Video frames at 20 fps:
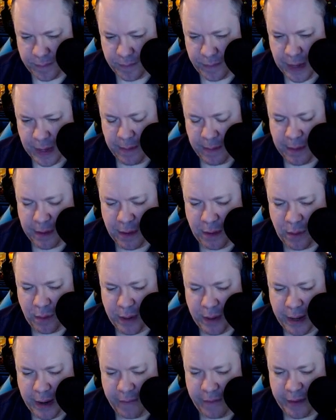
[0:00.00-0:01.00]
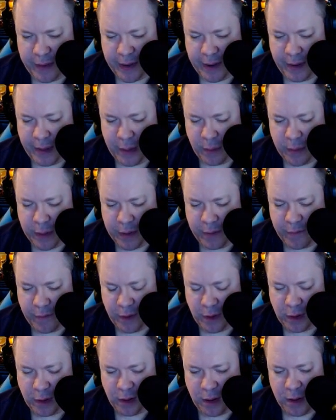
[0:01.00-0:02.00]
They've been doing whatever the hell they wanted
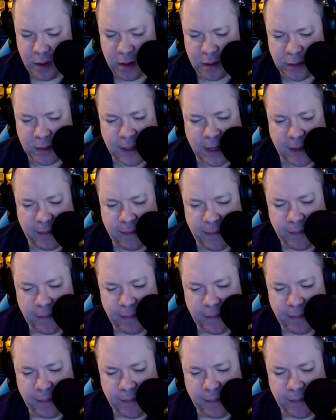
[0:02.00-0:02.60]
for a long time.